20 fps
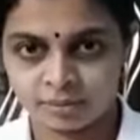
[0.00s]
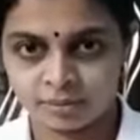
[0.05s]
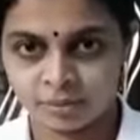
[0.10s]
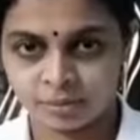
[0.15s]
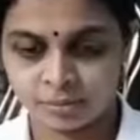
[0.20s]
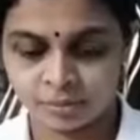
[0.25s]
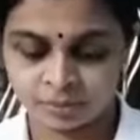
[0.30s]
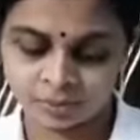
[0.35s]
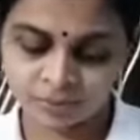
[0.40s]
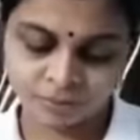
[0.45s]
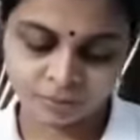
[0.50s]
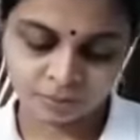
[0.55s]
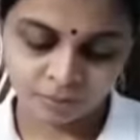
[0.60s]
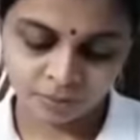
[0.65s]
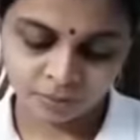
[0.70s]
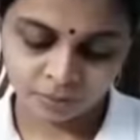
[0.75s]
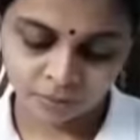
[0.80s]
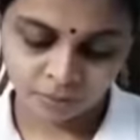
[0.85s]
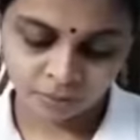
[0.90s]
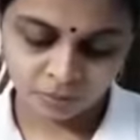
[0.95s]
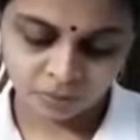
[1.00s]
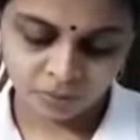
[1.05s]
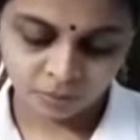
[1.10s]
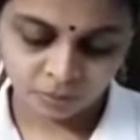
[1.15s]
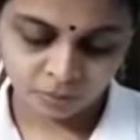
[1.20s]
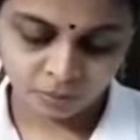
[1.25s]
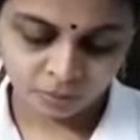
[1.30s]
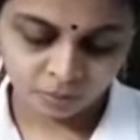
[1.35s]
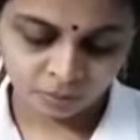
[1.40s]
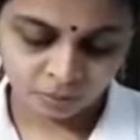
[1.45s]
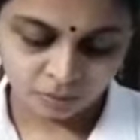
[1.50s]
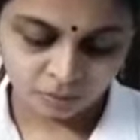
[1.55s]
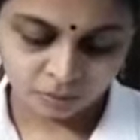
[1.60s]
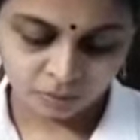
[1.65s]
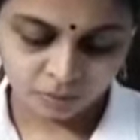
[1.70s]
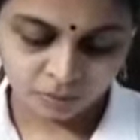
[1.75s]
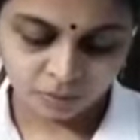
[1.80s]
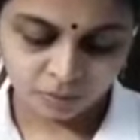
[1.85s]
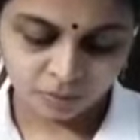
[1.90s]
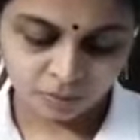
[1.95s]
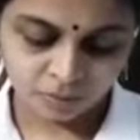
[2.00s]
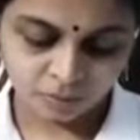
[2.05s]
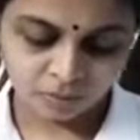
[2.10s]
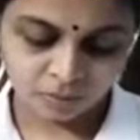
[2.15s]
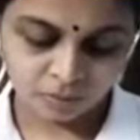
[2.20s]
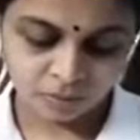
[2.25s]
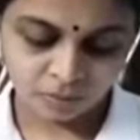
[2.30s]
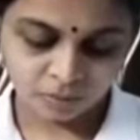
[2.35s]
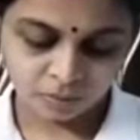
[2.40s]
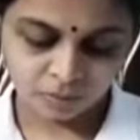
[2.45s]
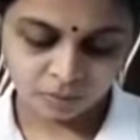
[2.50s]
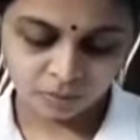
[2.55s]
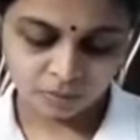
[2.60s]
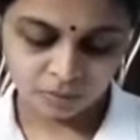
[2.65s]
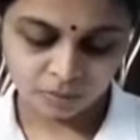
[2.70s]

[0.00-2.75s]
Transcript: (no one is talking)